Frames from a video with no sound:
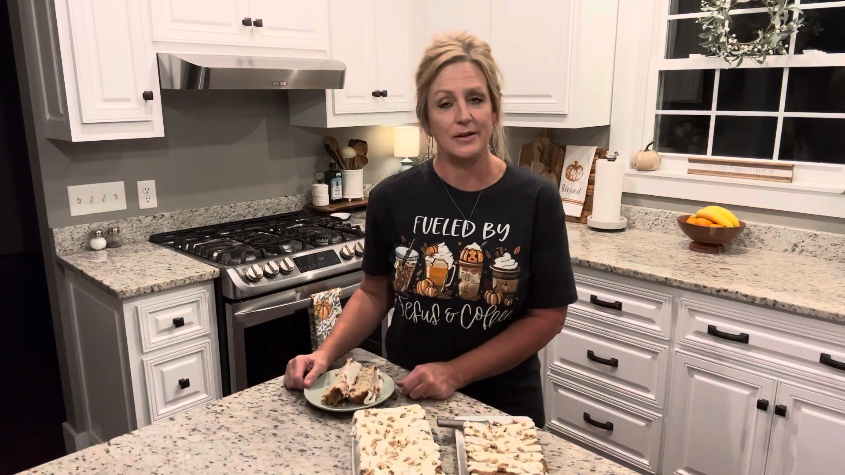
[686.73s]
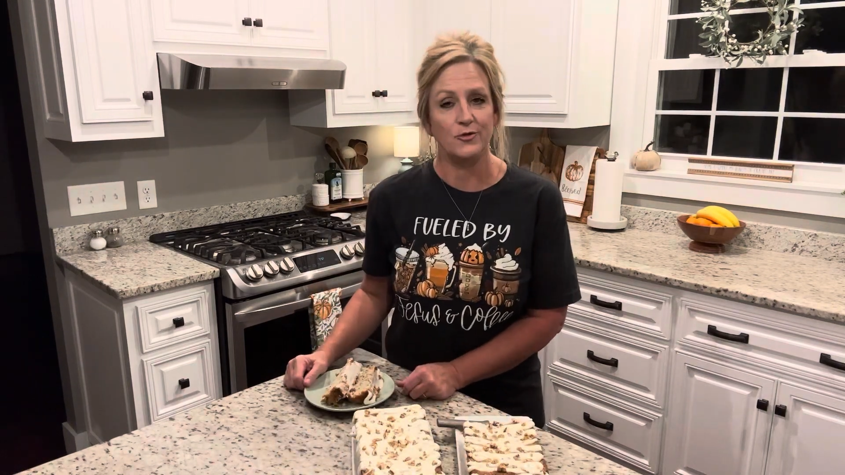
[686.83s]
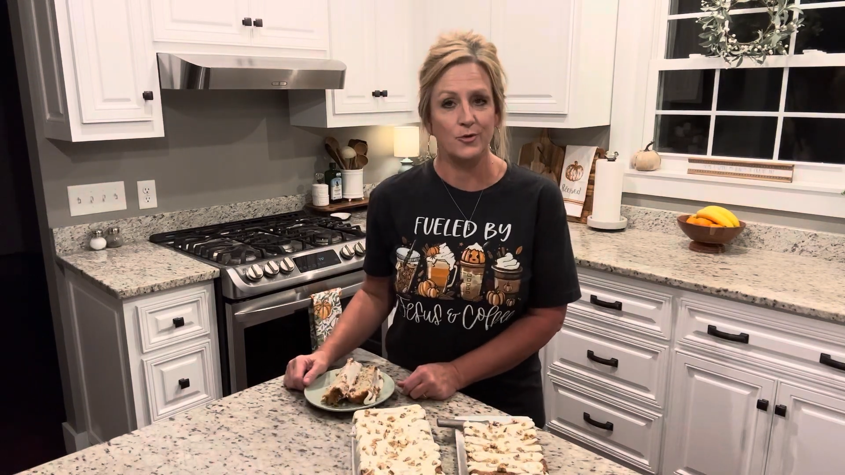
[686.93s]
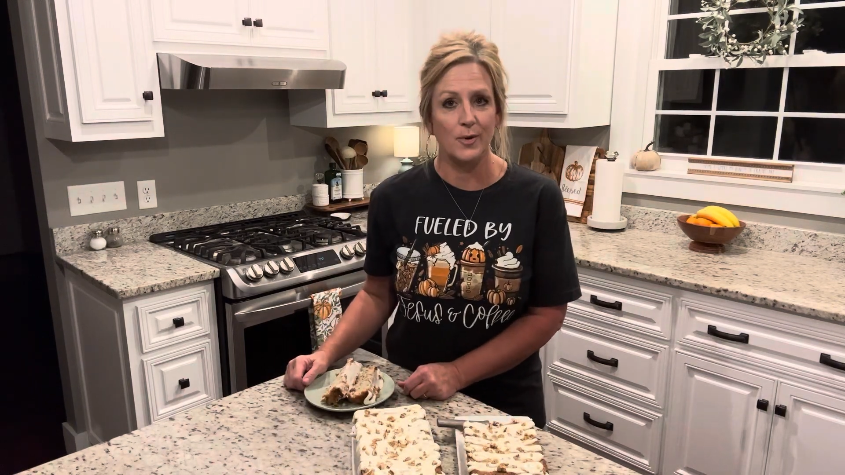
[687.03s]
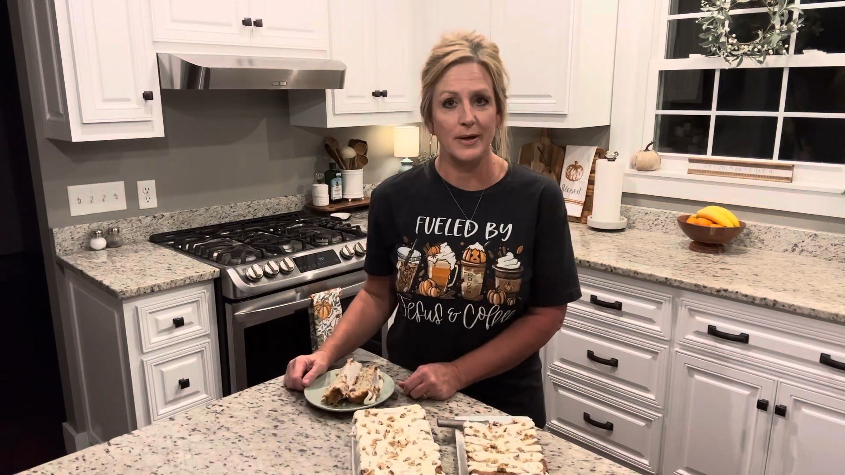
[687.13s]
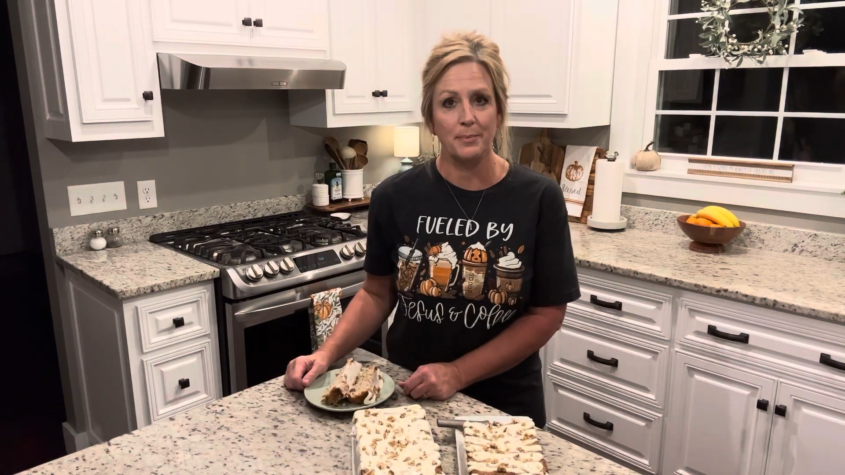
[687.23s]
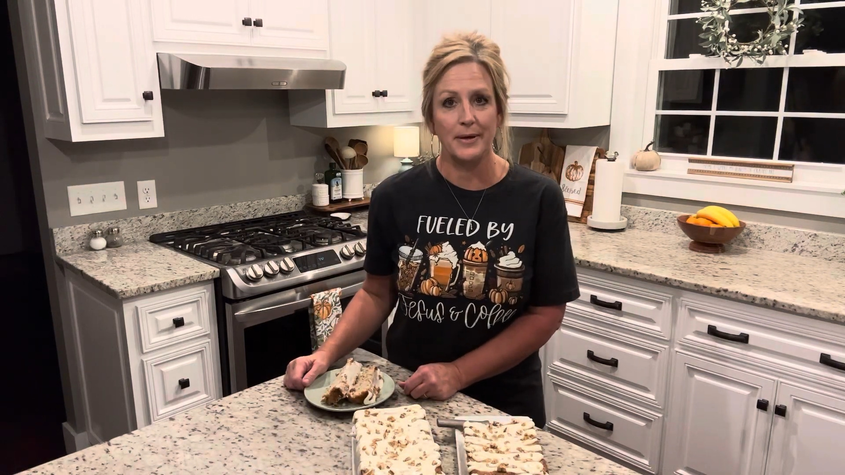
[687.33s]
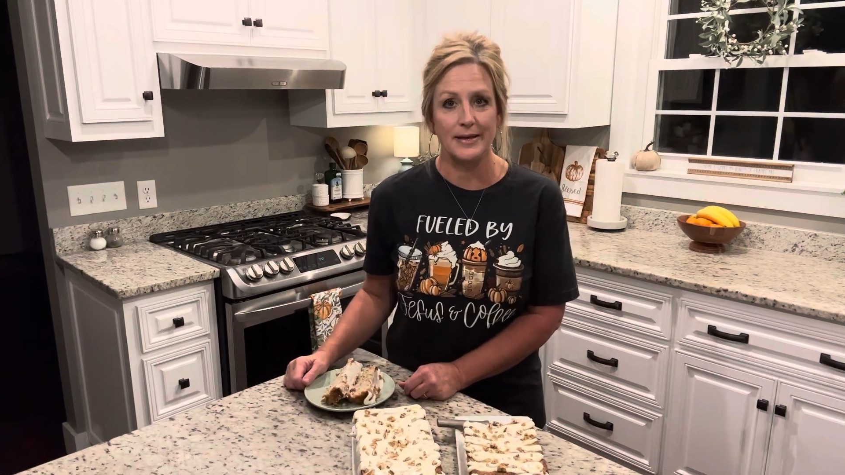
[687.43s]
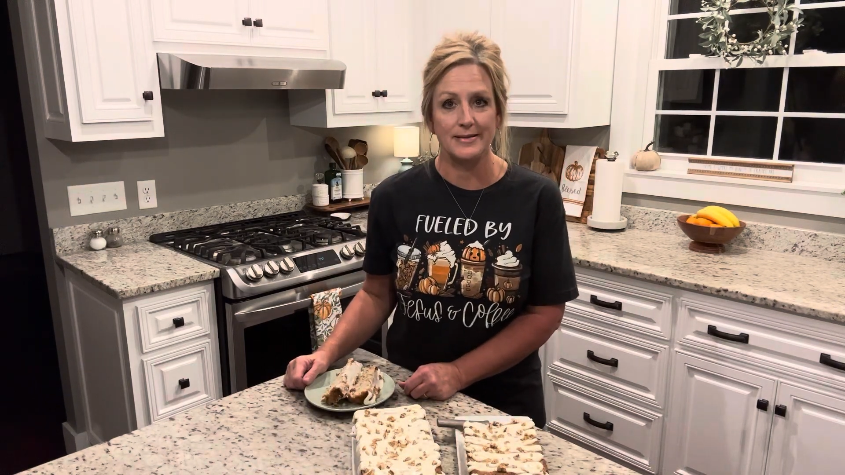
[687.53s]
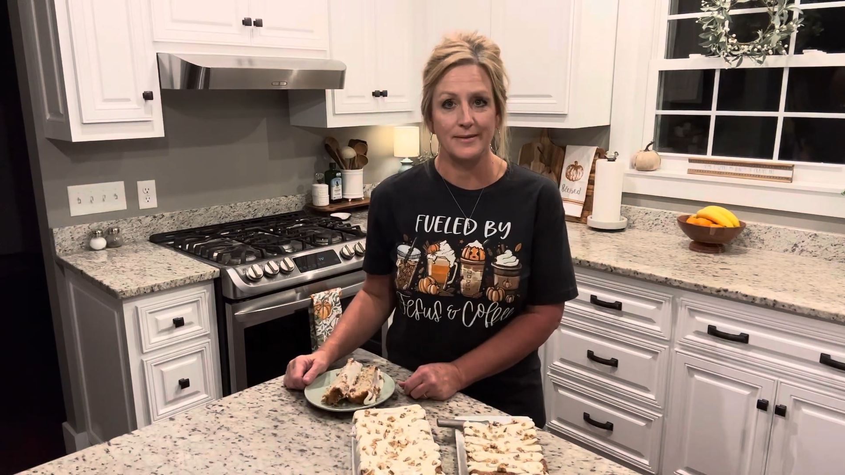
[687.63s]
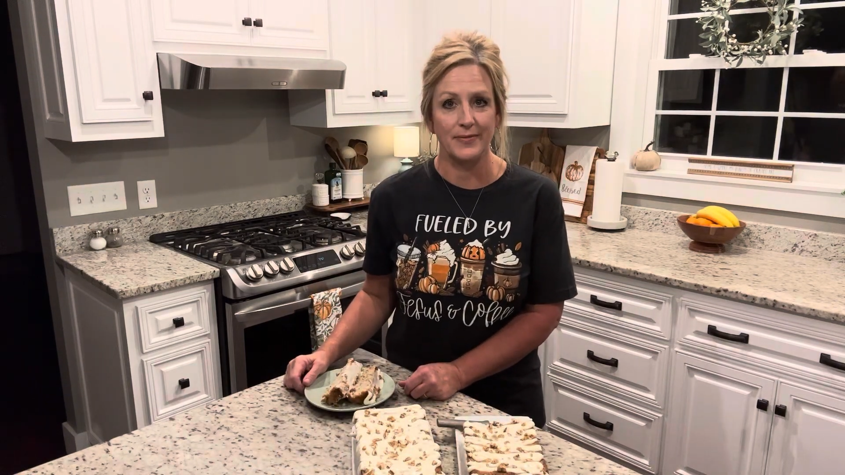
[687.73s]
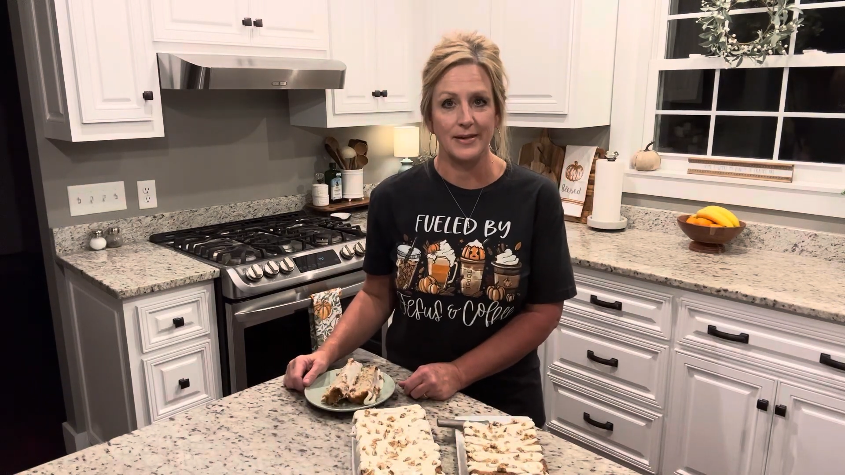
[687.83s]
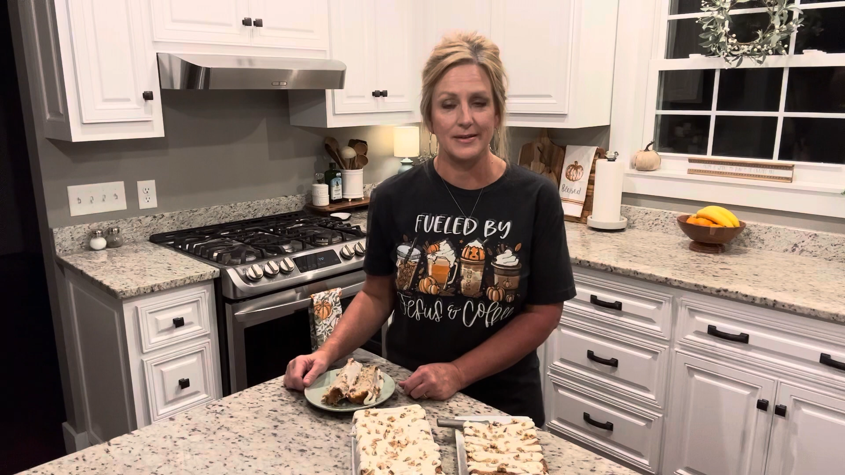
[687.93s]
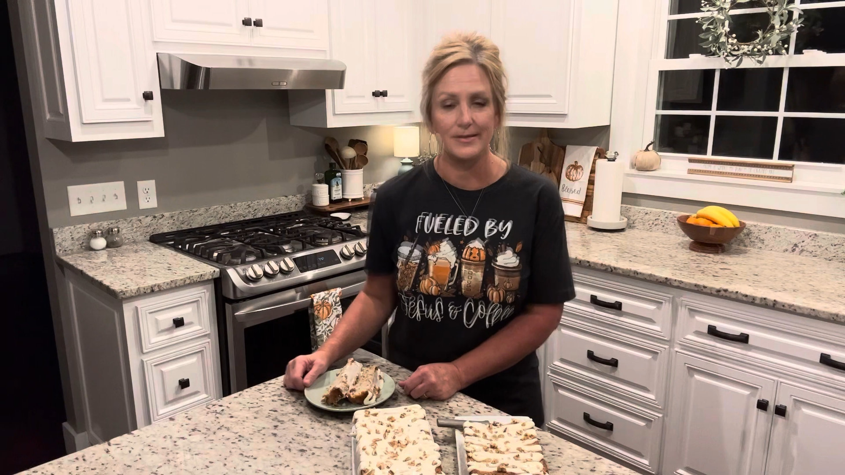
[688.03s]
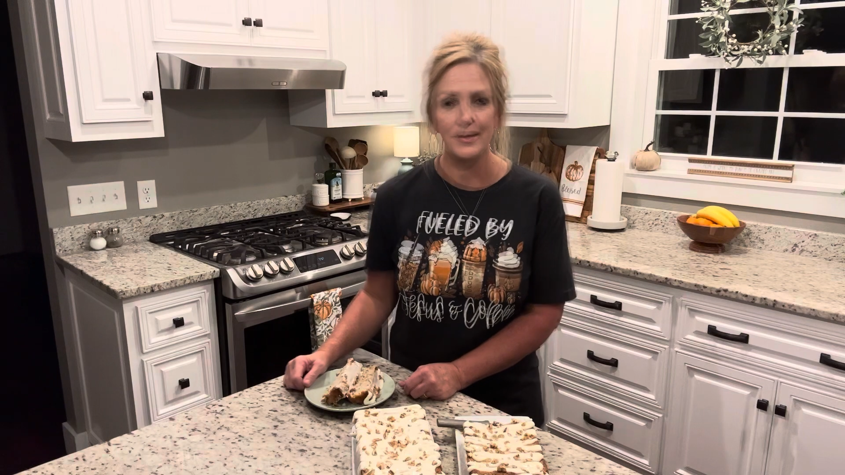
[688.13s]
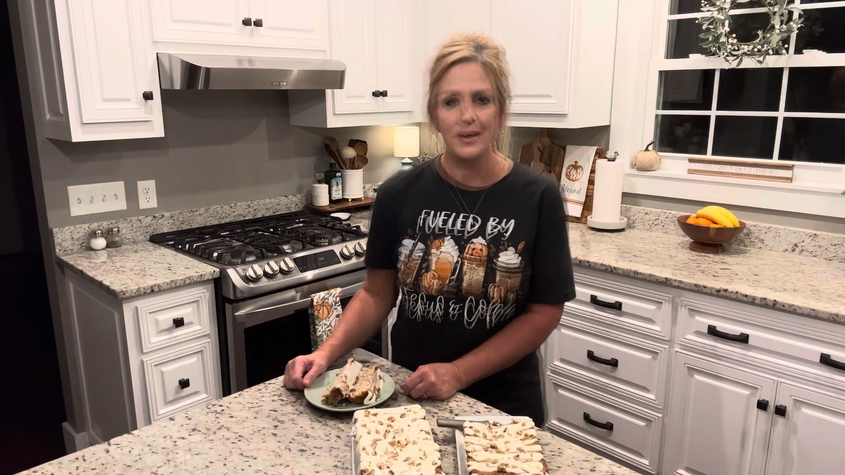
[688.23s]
enjoy a piece of this,